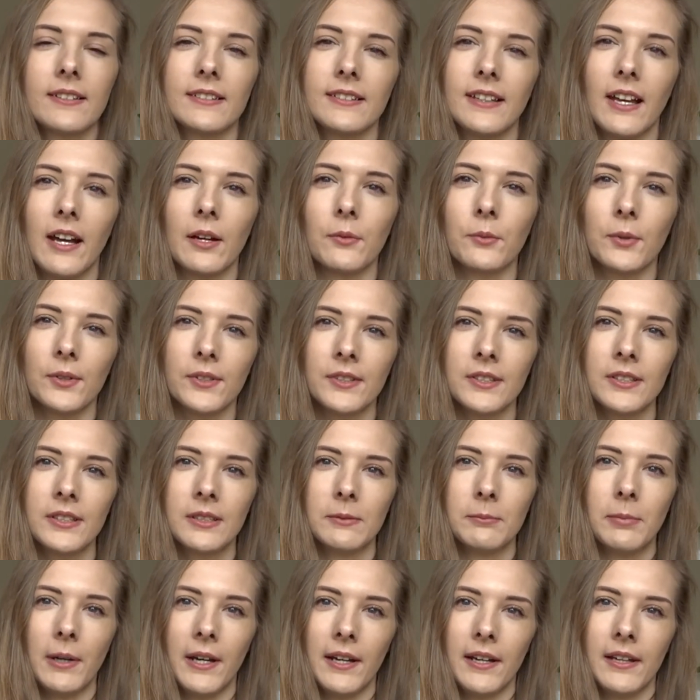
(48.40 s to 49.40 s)
I wanted to
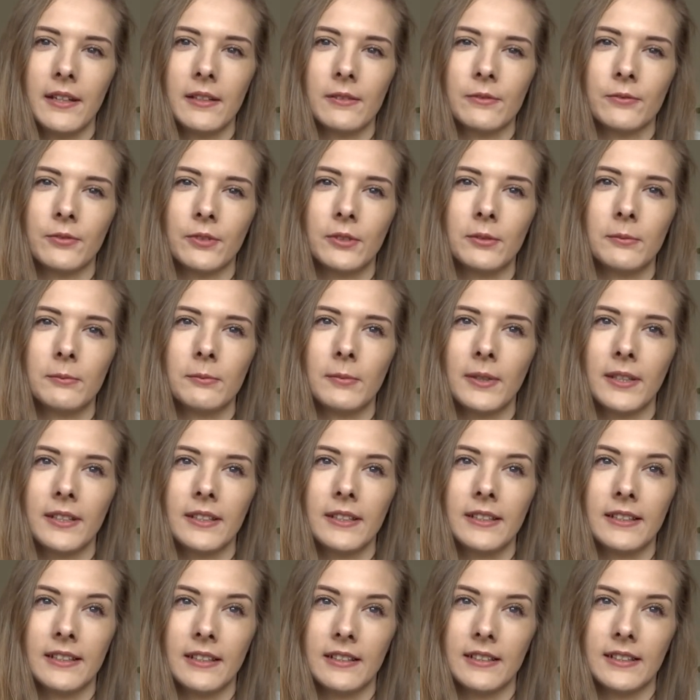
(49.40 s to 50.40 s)
buy it from
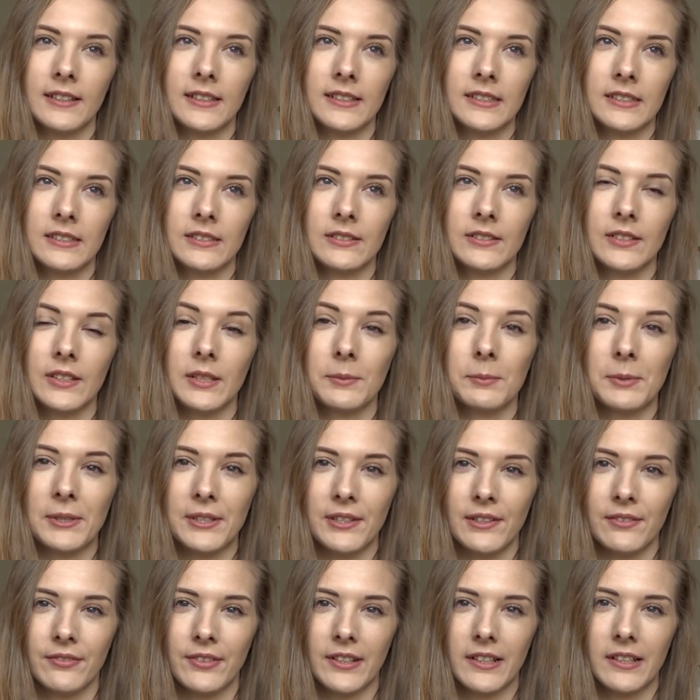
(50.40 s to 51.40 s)
Dyson
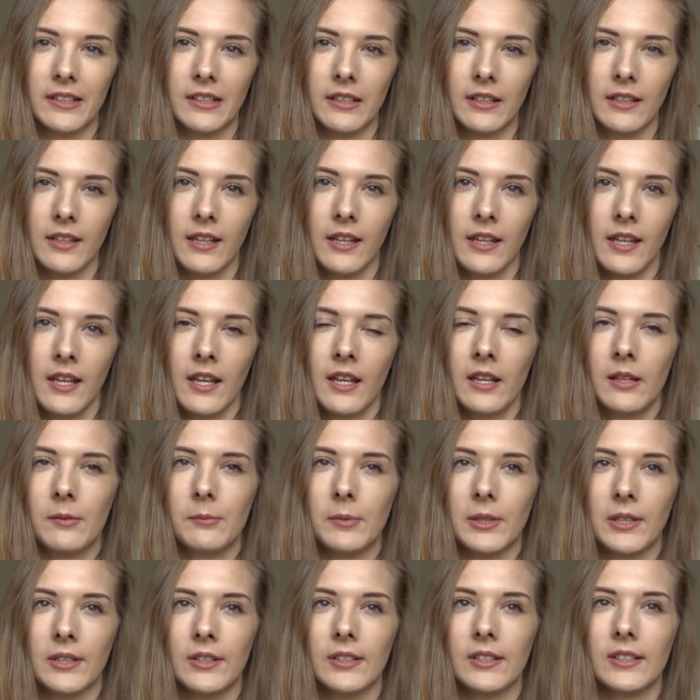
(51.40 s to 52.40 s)
specifically
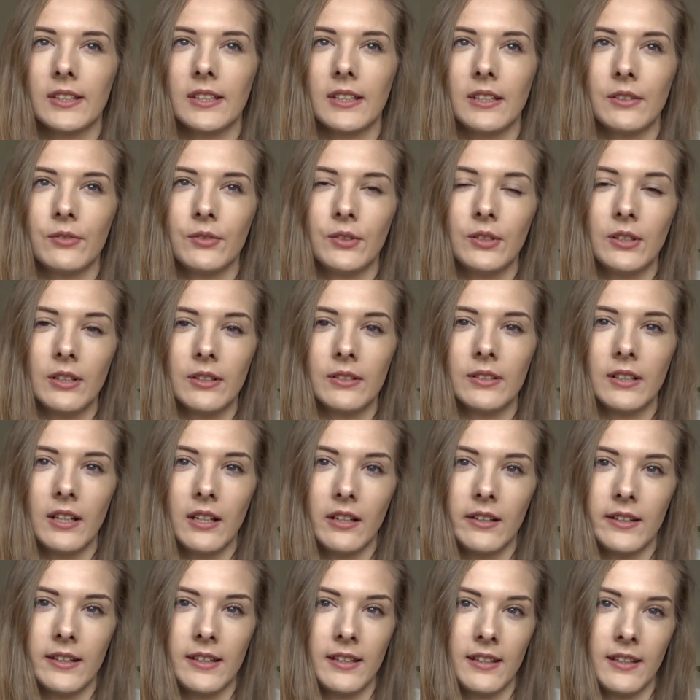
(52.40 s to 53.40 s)
because if you don't
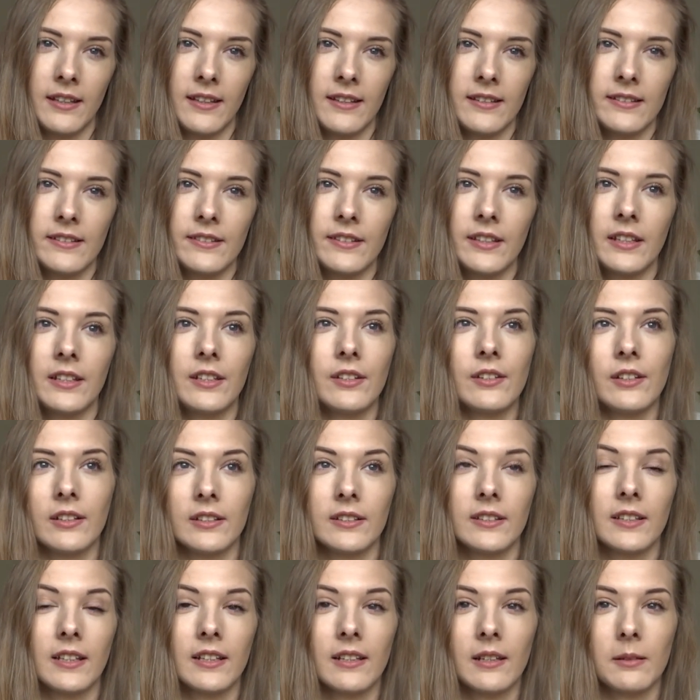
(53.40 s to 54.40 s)
like it then you can
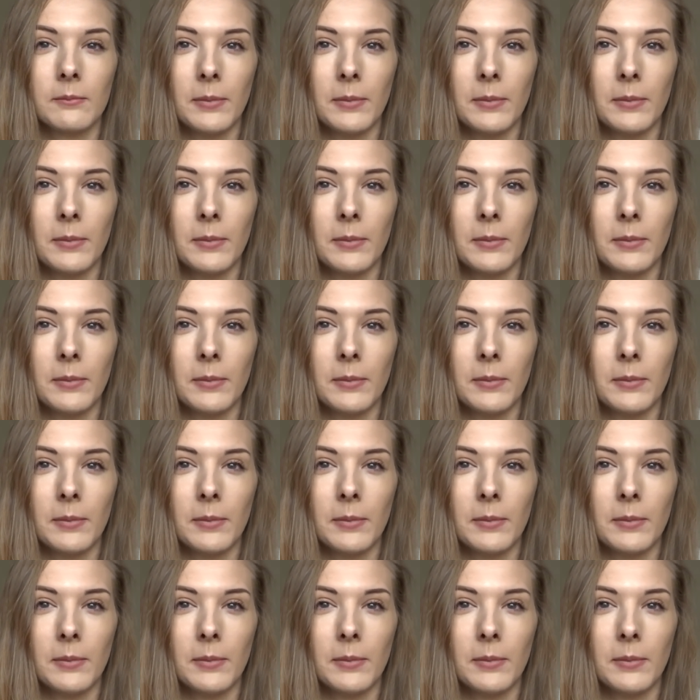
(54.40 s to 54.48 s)
send it